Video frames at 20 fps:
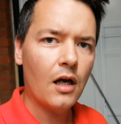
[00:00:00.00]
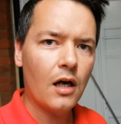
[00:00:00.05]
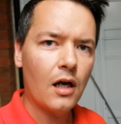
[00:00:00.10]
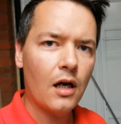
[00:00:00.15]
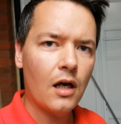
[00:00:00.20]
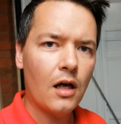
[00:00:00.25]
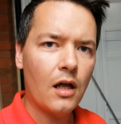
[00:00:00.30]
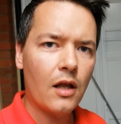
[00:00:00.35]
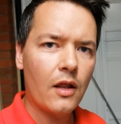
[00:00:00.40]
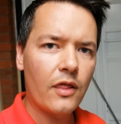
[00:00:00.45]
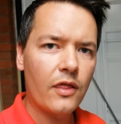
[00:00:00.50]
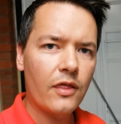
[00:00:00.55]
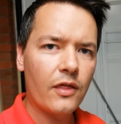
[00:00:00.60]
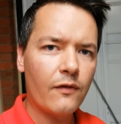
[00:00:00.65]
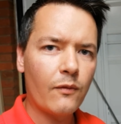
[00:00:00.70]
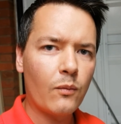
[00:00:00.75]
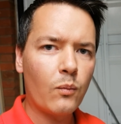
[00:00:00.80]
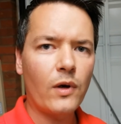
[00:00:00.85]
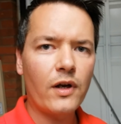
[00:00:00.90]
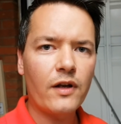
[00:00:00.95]
Uh,
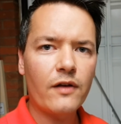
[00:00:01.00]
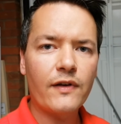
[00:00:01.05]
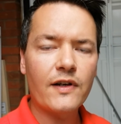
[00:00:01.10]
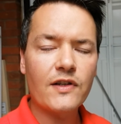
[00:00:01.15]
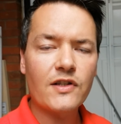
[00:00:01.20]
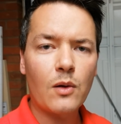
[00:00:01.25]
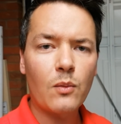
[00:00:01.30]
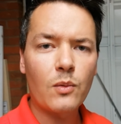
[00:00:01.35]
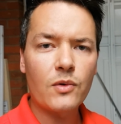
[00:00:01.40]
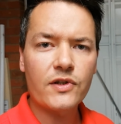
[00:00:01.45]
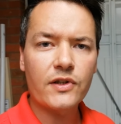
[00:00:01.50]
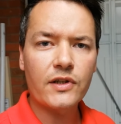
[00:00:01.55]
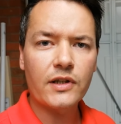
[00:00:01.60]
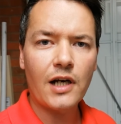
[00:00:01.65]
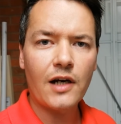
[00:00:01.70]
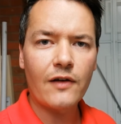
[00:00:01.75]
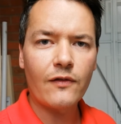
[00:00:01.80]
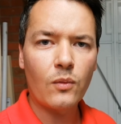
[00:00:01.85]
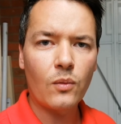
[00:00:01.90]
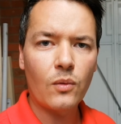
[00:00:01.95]
the, one of the things that I wanted
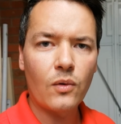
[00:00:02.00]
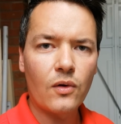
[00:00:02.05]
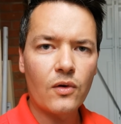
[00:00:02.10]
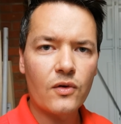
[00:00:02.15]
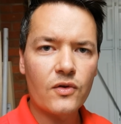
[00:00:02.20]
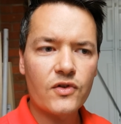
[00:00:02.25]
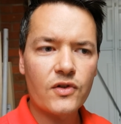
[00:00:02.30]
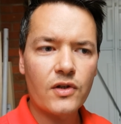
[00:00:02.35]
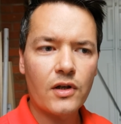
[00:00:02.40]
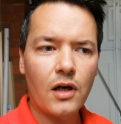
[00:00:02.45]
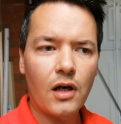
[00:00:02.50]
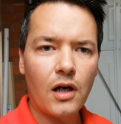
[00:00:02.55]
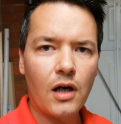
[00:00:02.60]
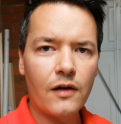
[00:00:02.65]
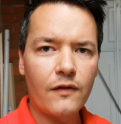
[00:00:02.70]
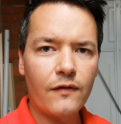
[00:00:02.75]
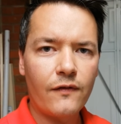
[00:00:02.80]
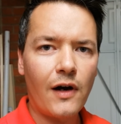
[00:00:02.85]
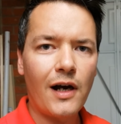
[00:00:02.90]
to cover was uh,